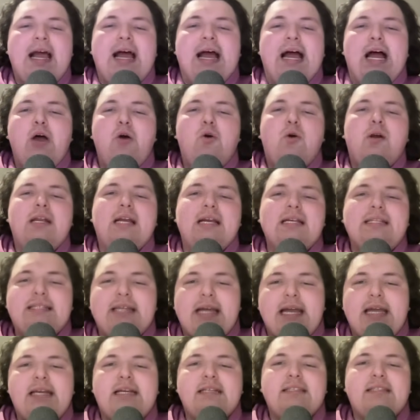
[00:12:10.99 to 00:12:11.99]
How can I
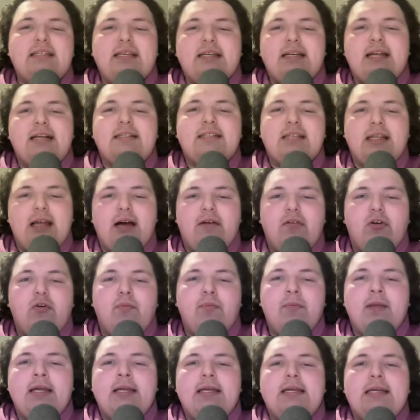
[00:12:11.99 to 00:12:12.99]
take it to the next
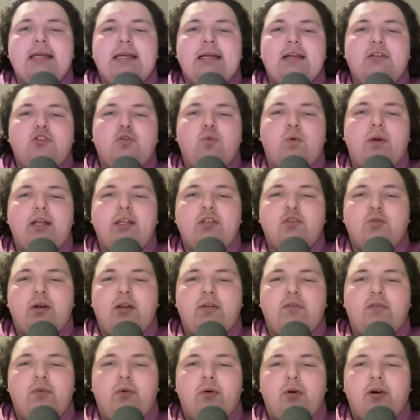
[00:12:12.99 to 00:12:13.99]
level in
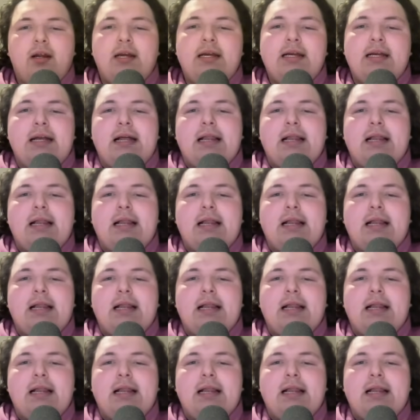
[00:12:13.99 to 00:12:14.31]
2024?